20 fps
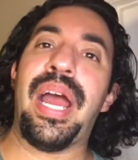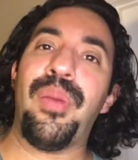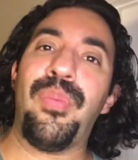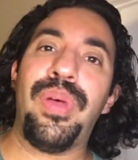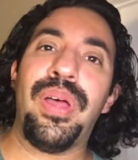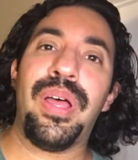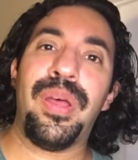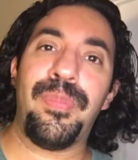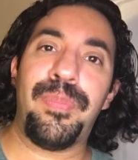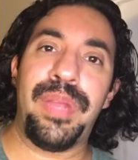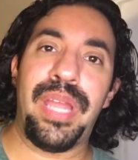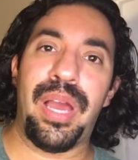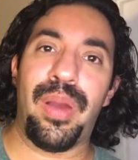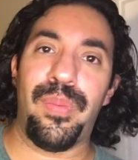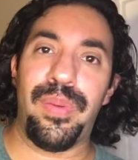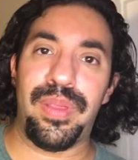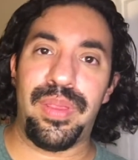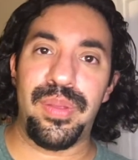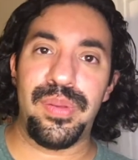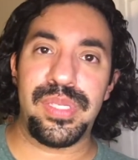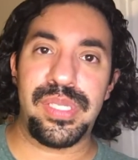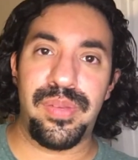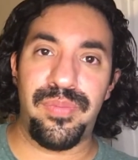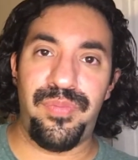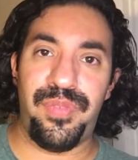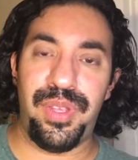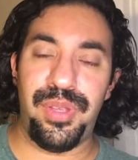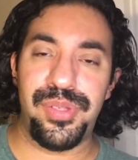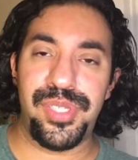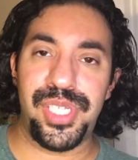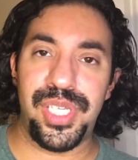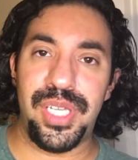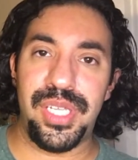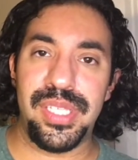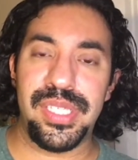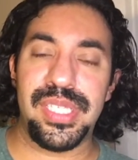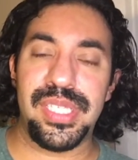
will help you out with those confusions.